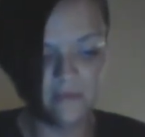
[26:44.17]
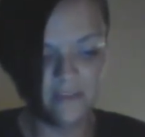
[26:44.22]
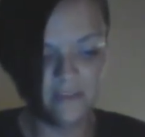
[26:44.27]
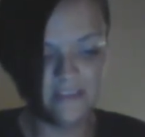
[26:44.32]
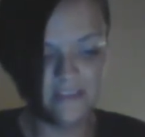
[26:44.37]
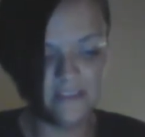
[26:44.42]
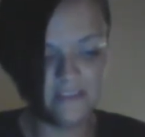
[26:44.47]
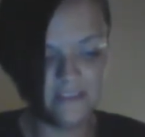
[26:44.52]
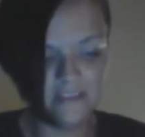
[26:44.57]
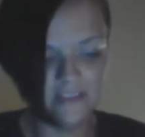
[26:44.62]
In
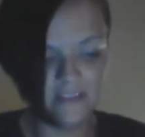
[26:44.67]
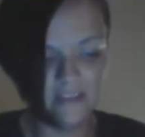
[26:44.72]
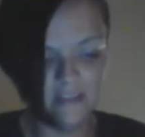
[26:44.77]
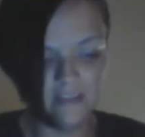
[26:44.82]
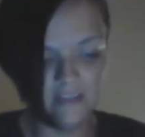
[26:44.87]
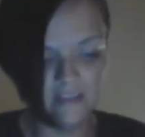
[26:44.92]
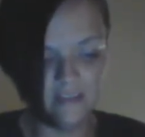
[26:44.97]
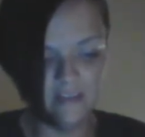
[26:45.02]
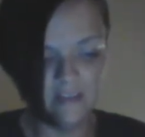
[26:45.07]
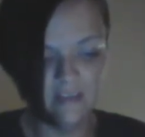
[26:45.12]

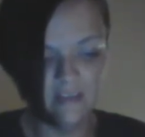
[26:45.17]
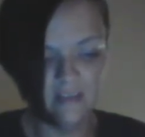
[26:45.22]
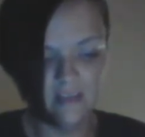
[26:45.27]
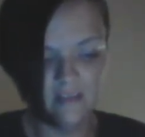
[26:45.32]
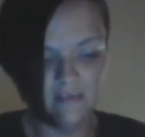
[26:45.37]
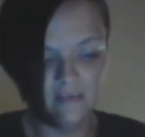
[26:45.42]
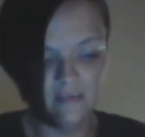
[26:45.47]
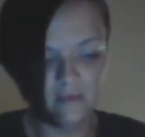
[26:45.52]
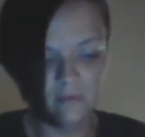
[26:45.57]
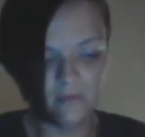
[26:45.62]
2016,
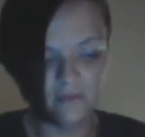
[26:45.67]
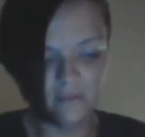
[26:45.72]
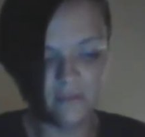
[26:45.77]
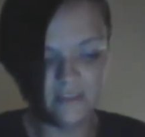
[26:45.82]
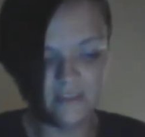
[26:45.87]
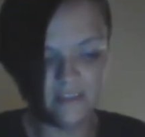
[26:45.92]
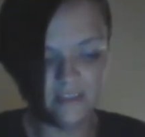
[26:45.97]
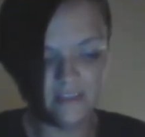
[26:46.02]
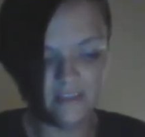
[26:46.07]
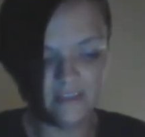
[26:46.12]

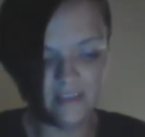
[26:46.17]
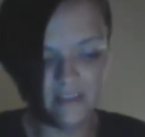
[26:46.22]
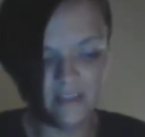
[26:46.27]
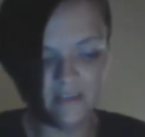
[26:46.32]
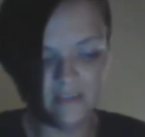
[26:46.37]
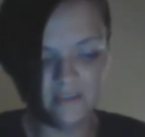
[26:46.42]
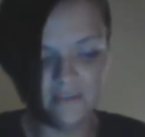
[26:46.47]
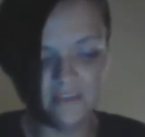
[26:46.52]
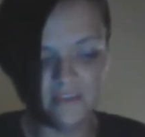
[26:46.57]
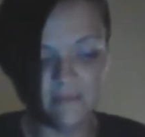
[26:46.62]
there were
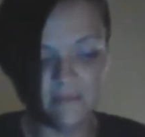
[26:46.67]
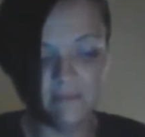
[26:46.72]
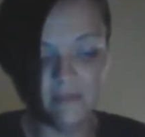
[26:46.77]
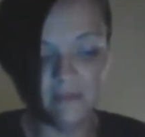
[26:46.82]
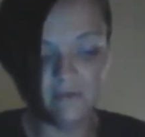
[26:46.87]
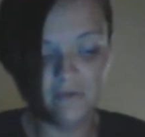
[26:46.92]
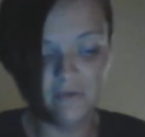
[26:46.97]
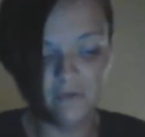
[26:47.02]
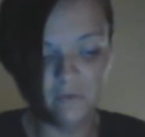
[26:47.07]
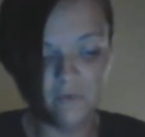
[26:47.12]

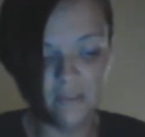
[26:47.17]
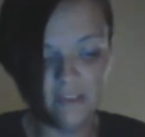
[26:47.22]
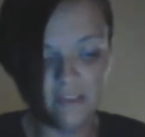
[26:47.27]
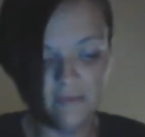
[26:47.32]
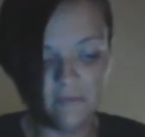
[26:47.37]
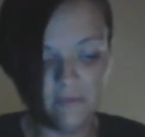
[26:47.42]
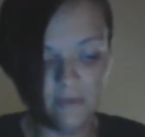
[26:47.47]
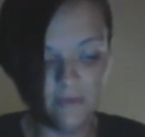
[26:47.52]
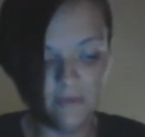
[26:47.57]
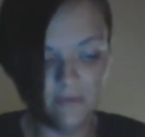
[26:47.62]

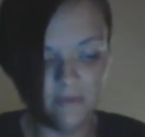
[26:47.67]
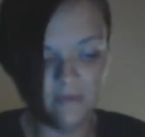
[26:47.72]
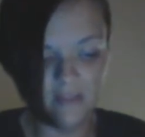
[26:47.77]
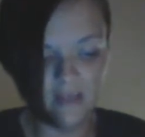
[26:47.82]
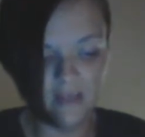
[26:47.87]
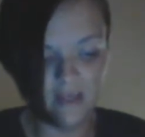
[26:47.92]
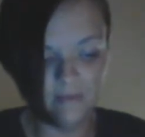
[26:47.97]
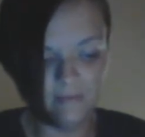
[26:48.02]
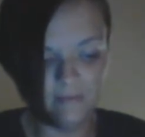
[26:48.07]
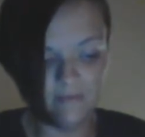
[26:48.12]
6,720
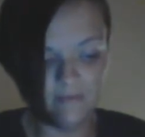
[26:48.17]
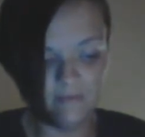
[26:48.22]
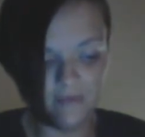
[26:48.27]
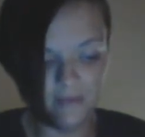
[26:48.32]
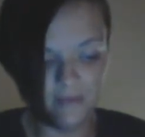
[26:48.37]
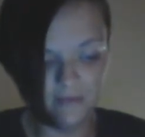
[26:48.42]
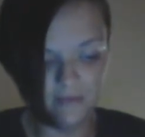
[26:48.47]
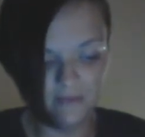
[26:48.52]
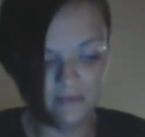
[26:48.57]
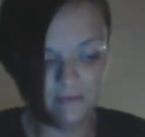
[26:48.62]
federal
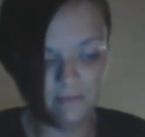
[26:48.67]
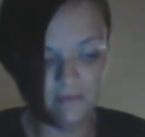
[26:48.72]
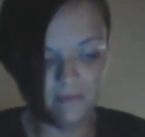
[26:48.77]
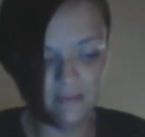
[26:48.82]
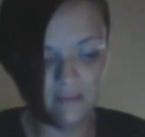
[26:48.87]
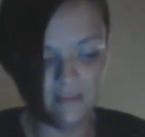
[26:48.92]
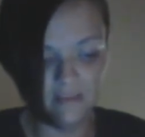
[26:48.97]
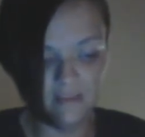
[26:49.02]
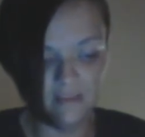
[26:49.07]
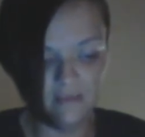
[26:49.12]
life
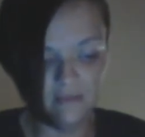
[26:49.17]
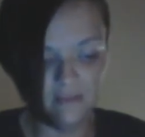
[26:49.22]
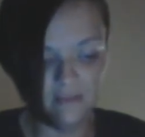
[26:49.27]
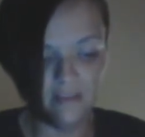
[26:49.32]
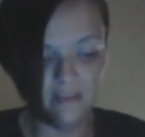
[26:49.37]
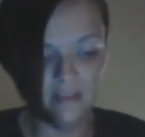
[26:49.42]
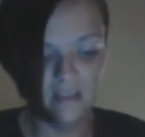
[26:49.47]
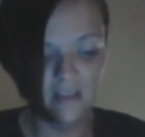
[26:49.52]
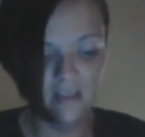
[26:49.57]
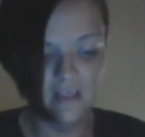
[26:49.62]
offenders, but
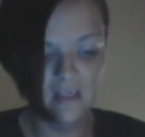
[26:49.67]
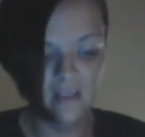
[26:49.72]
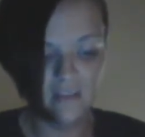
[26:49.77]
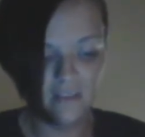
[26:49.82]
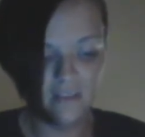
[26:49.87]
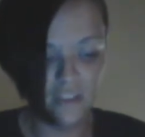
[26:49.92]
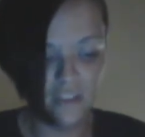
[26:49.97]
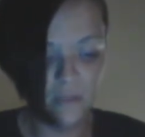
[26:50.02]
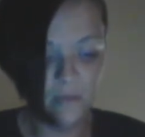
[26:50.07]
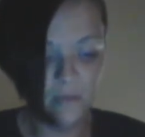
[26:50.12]
nearly
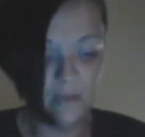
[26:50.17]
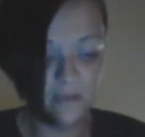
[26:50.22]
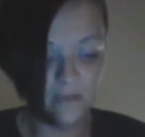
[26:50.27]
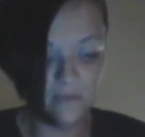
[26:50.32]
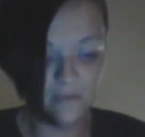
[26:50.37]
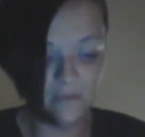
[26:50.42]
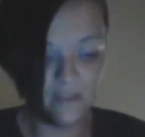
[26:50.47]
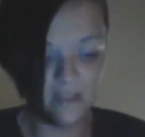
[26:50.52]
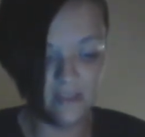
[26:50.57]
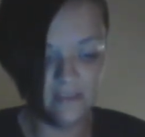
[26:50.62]

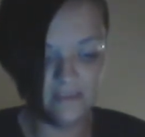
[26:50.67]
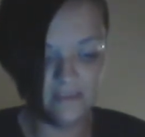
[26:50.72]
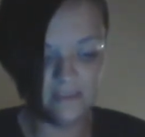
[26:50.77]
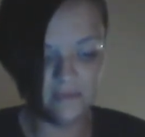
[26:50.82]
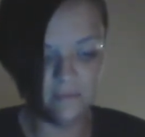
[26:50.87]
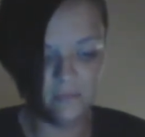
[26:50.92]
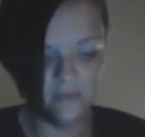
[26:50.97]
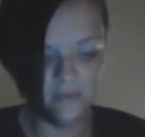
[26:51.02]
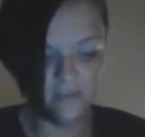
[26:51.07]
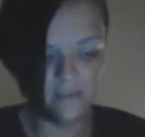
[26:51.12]

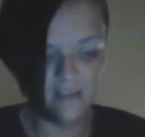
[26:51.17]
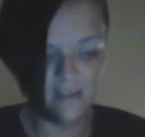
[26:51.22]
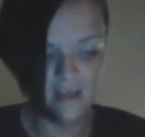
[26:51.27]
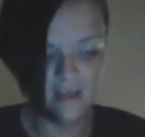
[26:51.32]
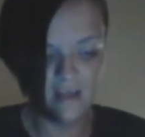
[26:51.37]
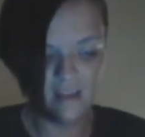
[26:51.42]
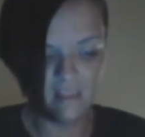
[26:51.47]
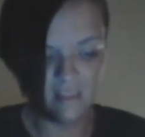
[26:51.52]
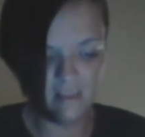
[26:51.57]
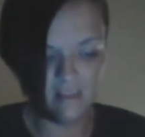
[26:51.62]
200,000
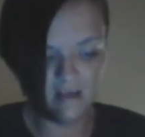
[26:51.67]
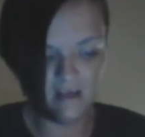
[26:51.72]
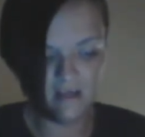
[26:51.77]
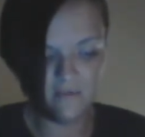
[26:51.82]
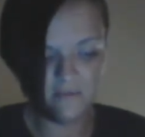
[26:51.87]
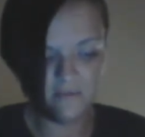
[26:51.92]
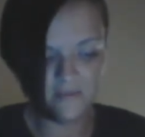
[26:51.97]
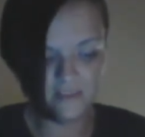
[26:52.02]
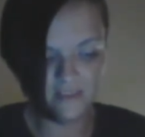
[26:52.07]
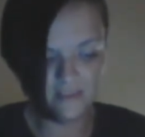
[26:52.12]
with
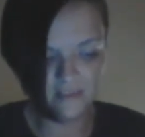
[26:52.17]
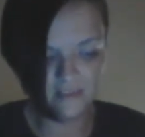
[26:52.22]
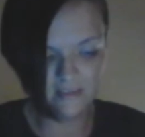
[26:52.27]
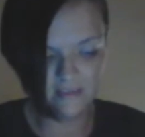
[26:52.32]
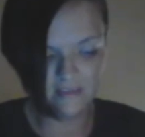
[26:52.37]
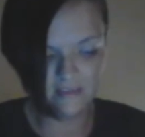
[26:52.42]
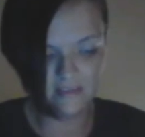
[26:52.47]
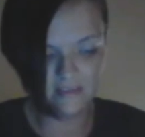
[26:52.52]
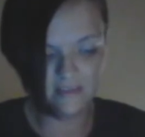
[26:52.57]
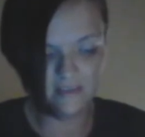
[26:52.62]
life
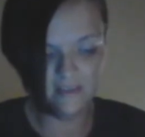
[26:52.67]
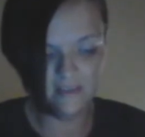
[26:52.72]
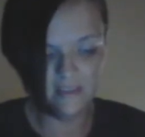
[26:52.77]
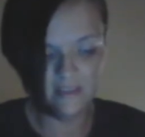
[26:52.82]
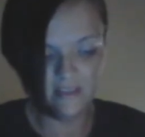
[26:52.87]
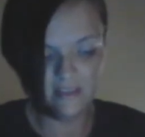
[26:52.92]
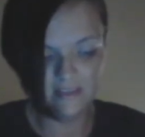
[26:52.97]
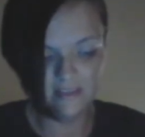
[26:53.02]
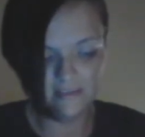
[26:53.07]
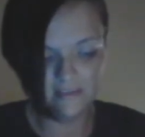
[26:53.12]

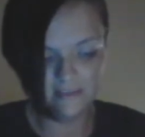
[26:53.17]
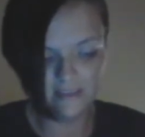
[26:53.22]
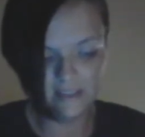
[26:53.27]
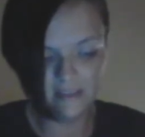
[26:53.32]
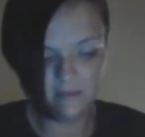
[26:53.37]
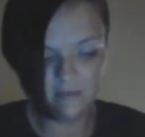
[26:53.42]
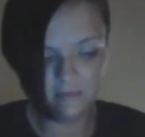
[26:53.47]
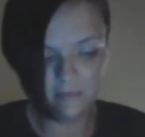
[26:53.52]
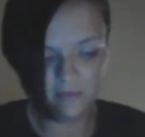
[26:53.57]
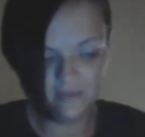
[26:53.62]
sentences
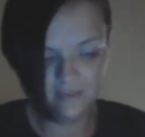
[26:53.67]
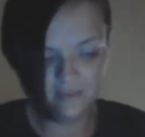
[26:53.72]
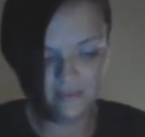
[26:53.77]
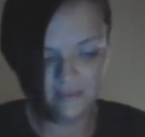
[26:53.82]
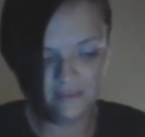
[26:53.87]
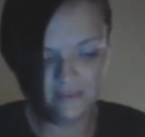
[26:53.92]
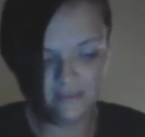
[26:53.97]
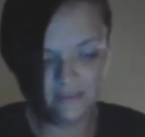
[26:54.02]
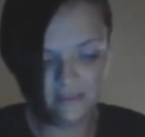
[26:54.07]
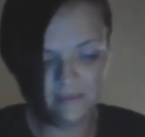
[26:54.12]
in state
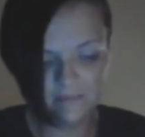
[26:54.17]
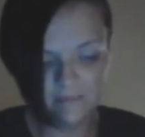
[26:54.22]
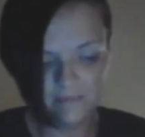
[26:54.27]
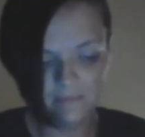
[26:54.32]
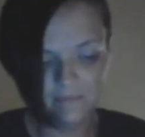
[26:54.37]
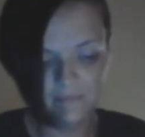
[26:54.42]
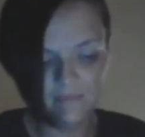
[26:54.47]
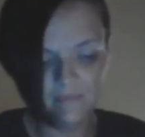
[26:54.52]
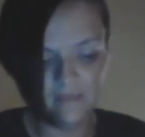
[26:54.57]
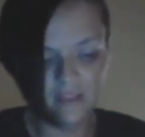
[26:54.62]

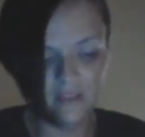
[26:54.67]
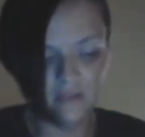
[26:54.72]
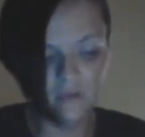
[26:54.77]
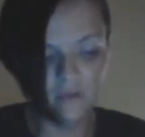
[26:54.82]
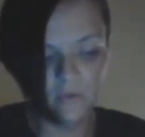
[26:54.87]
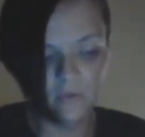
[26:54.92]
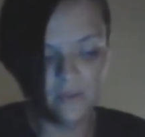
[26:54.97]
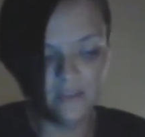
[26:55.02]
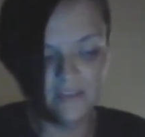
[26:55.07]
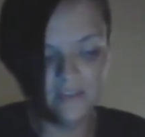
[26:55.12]
prisons,
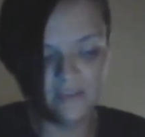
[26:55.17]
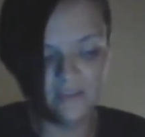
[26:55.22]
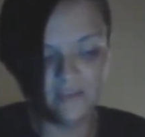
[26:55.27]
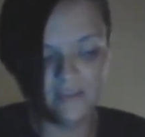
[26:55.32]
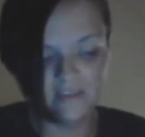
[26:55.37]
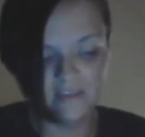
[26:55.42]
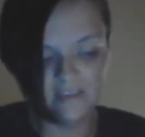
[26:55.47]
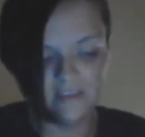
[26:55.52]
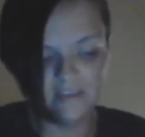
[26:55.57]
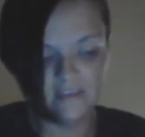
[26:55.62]

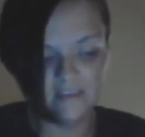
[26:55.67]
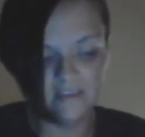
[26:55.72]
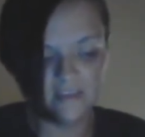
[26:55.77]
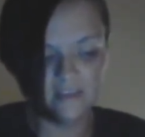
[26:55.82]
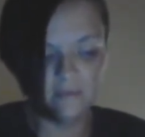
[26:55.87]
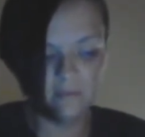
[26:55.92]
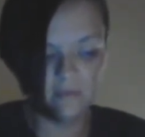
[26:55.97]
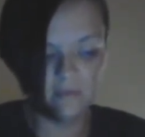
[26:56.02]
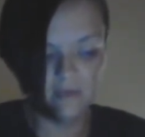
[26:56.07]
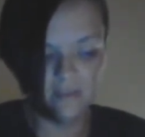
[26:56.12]
according to the
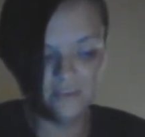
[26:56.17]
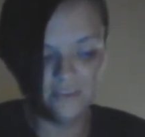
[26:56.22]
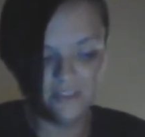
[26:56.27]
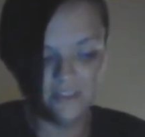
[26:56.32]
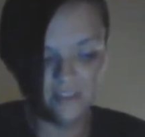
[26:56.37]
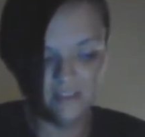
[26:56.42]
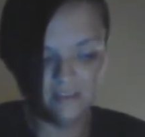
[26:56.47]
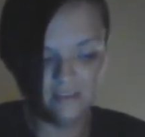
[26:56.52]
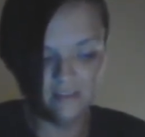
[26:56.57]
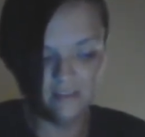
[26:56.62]
Sentencing
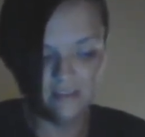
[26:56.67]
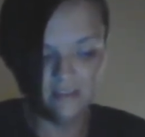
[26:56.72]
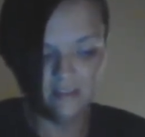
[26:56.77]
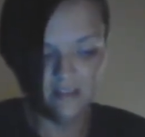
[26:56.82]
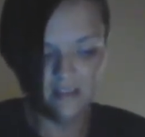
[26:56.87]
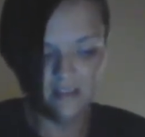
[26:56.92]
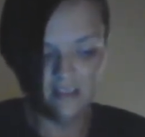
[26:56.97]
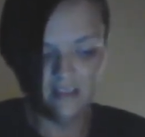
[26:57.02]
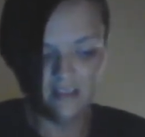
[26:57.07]
Project.